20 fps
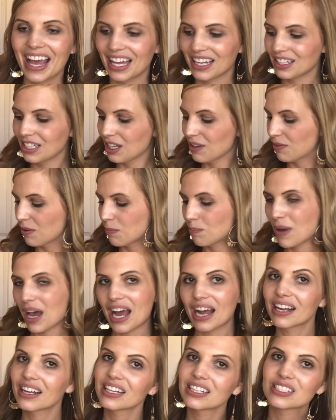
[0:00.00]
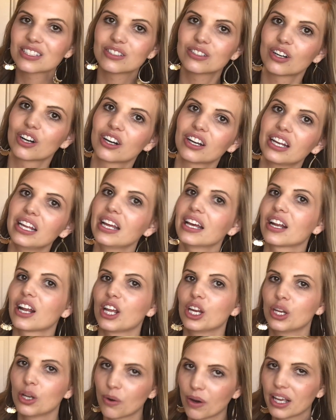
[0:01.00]
And if a bag is dirty and
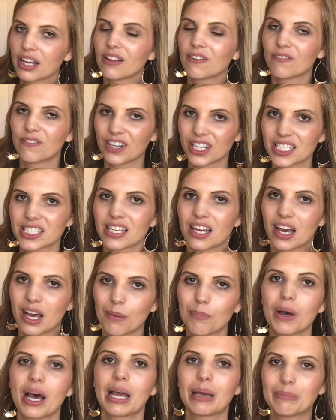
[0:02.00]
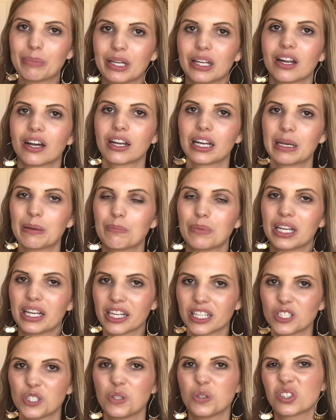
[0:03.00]
I know I can fix it up, I bid on it
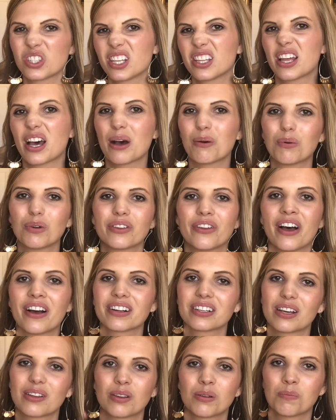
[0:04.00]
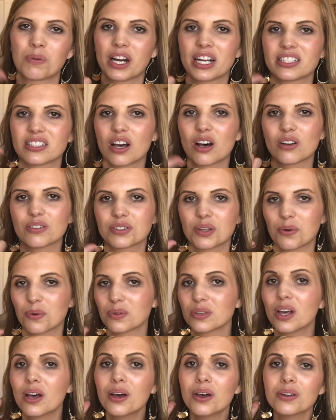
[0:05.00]
because usually that will knock down the price also.
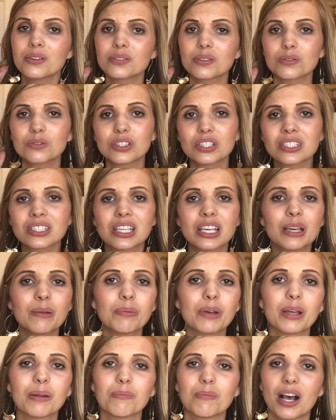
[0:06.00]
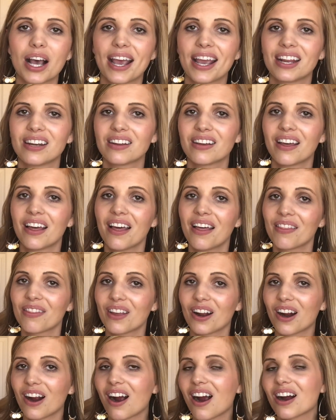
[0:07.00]
So just keep in mind
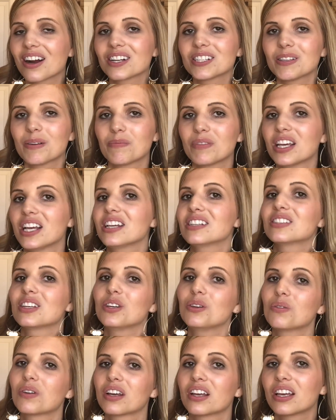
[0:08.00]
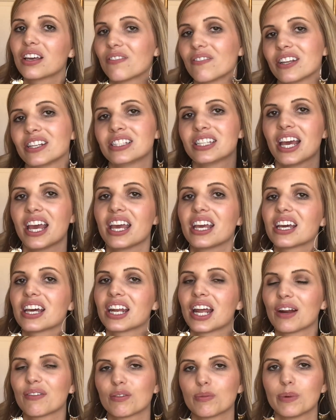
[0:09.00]
there are some things that you can give and take
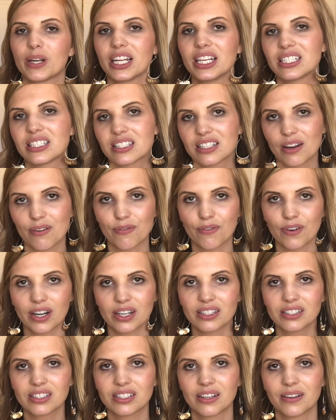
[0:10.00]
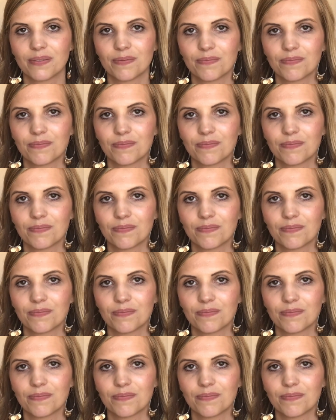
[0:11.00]
and everybody's different.